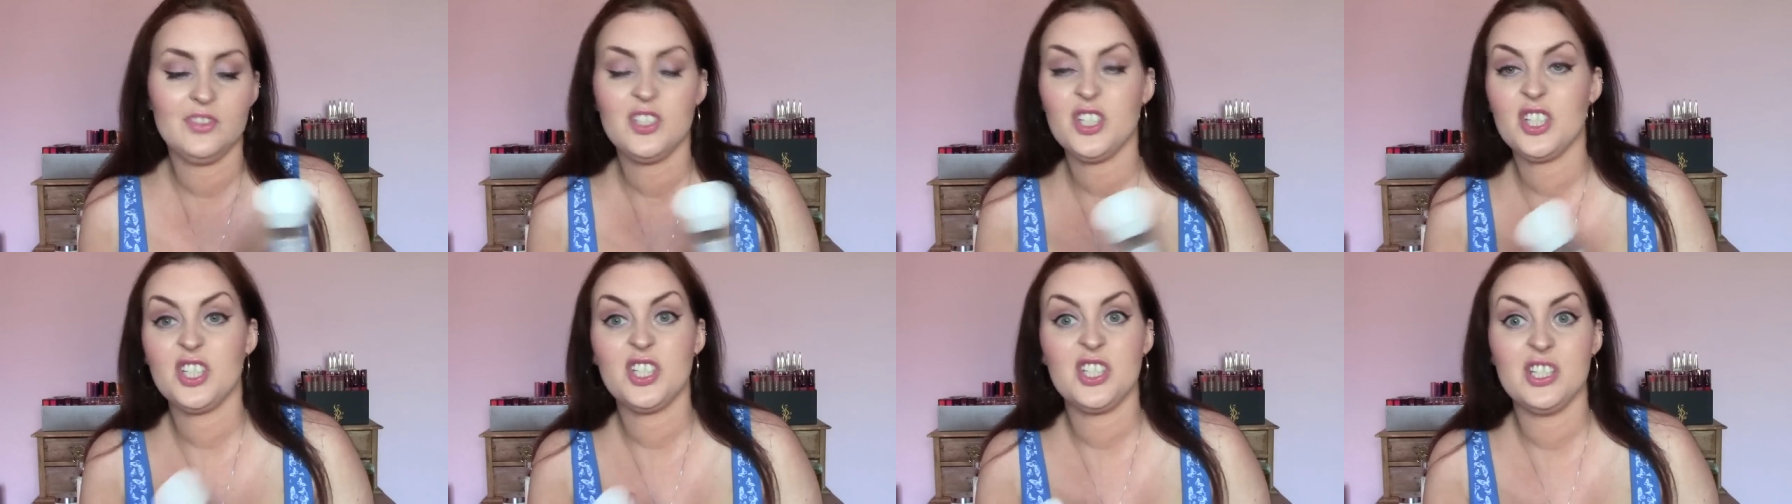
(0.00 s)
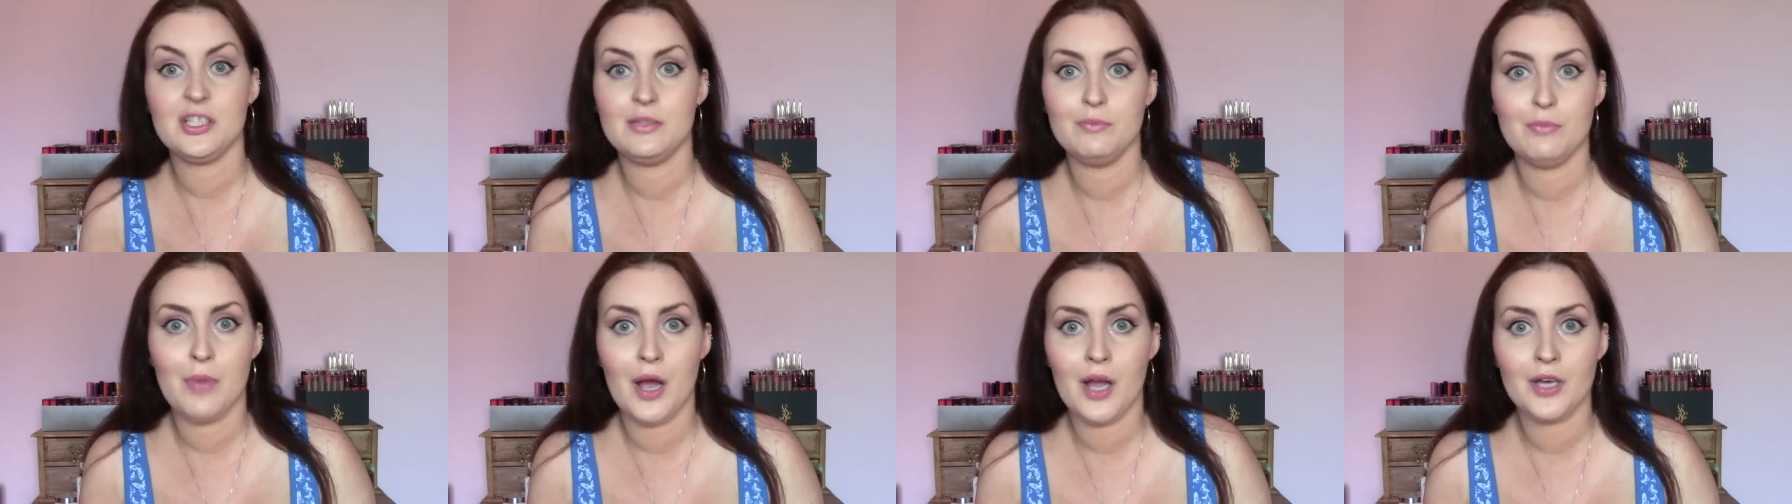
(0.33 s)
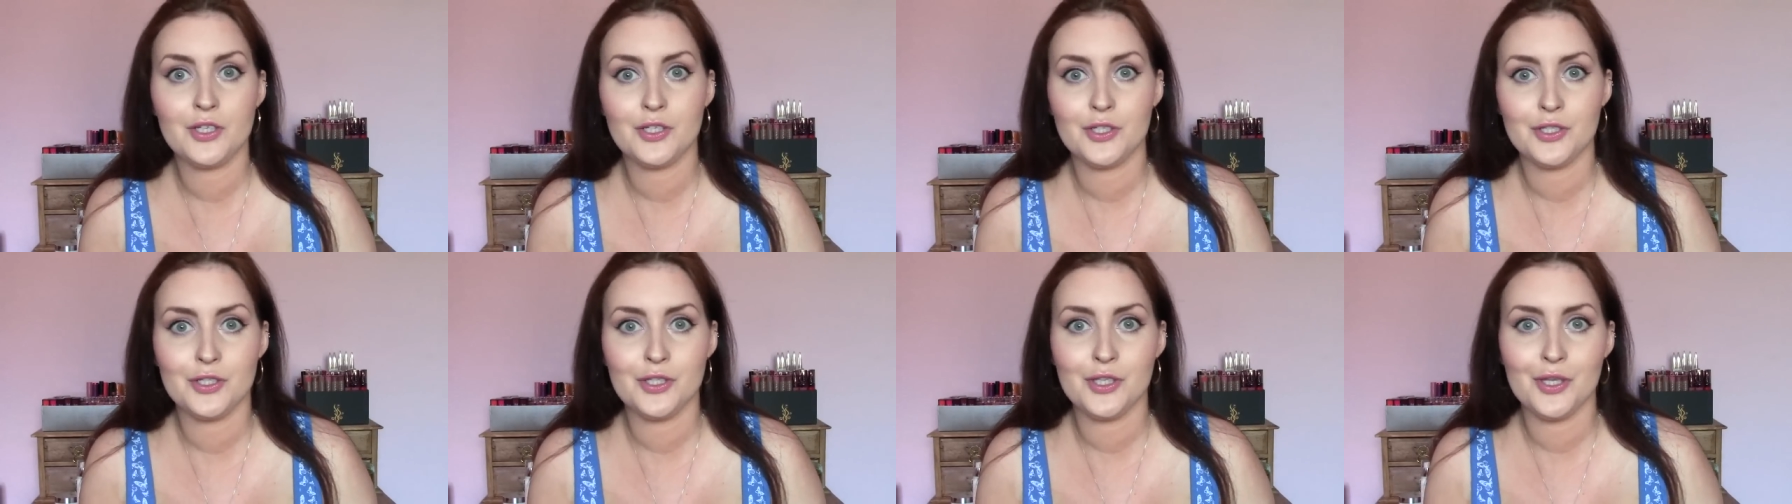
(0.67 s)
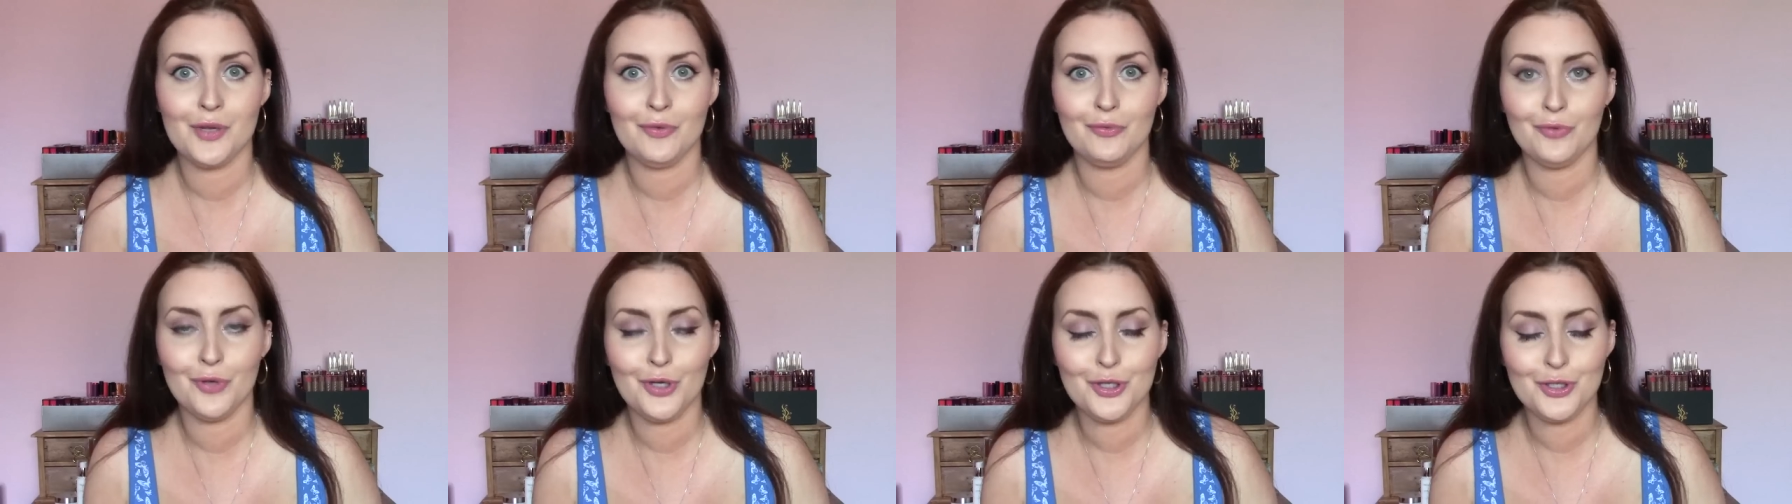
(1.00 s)
just as much as
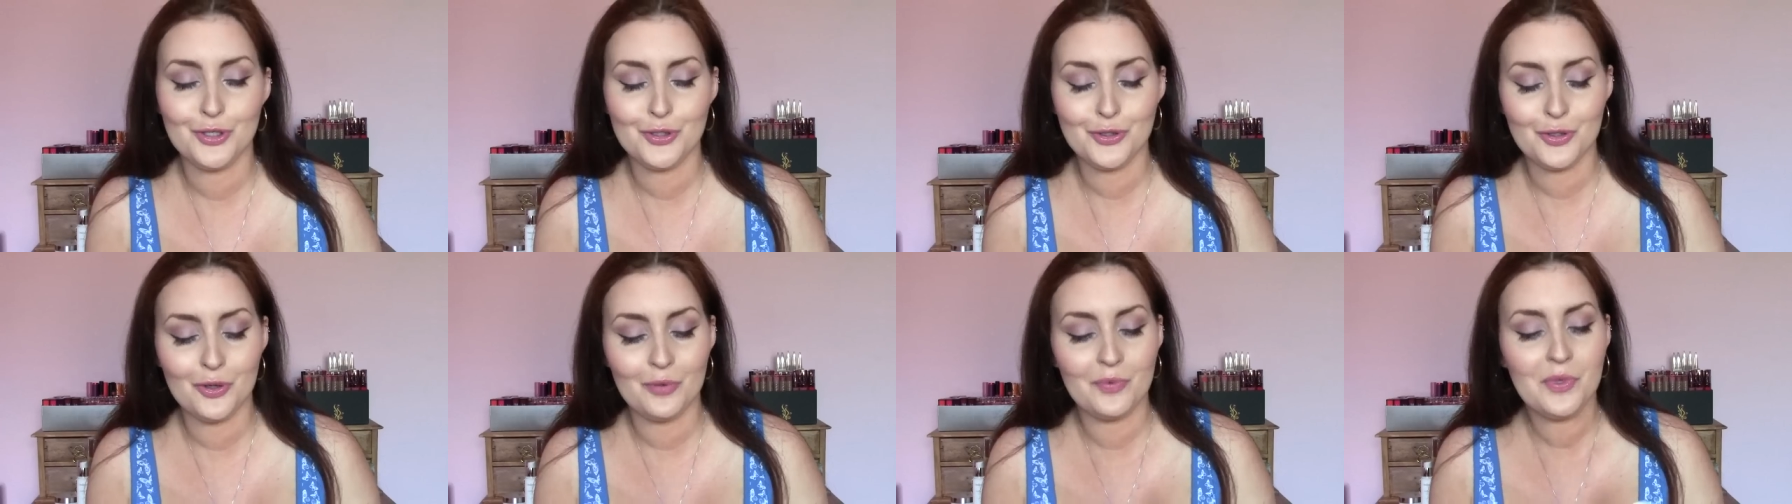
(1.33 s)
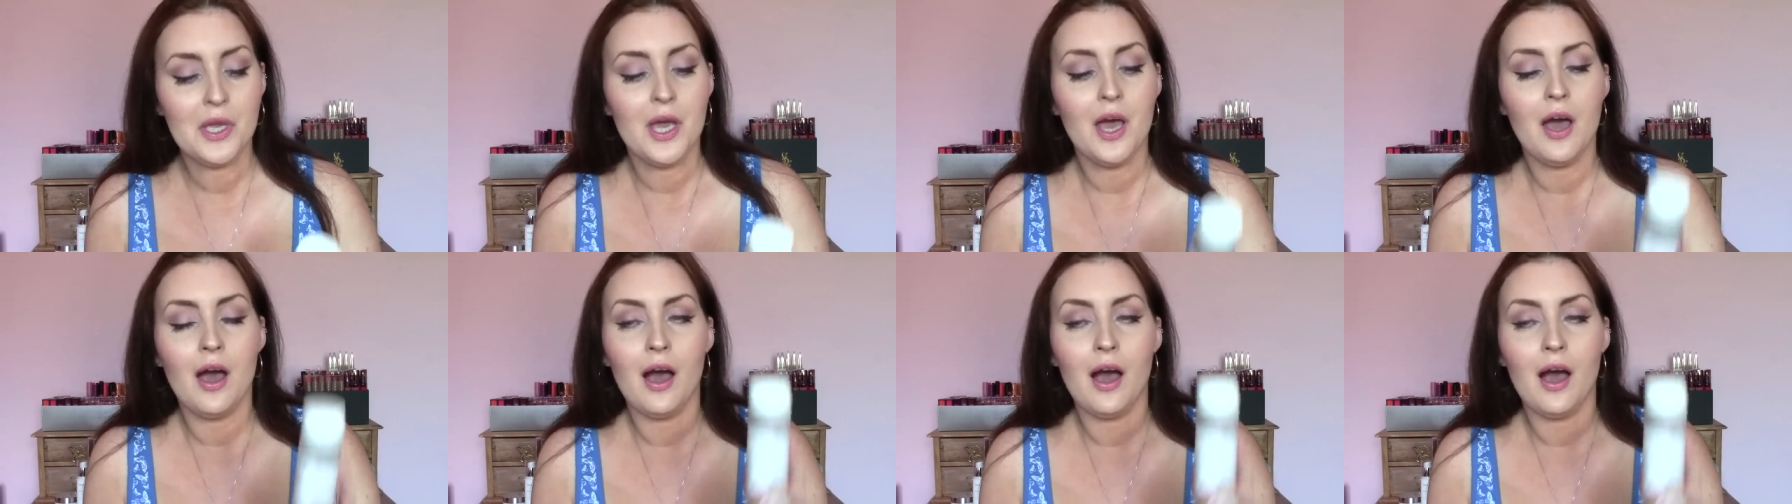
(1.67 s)
the original.